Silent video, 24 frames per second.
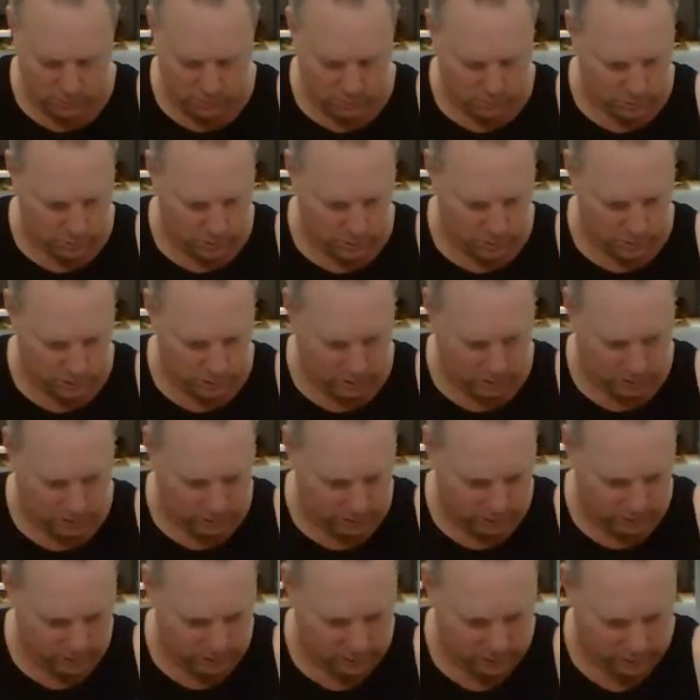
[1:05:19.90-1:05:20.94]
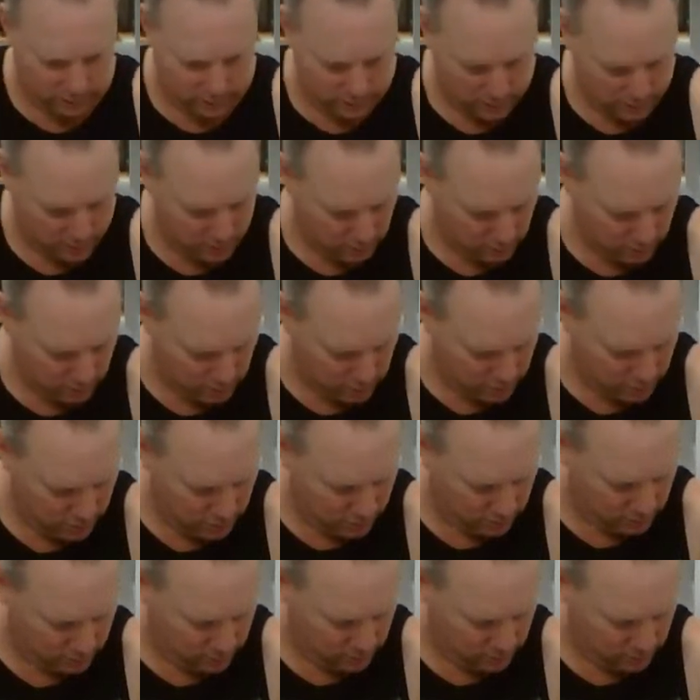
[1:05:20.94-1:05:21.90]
A bit hard to say whether